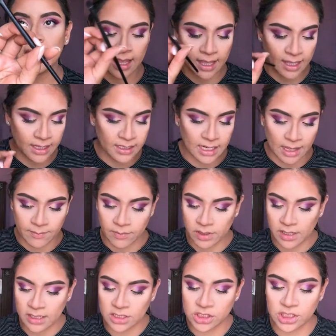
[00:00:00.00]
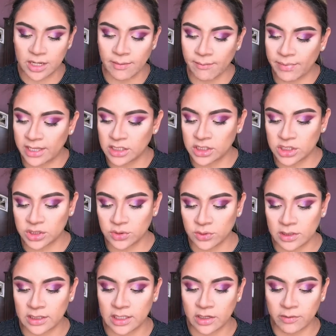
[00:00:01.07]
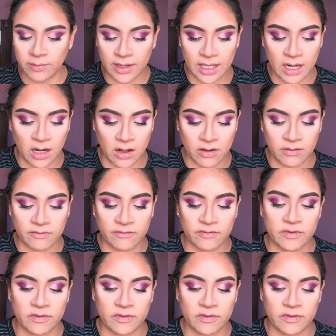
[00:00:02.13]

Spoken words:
and I'm going to jump into a little bit of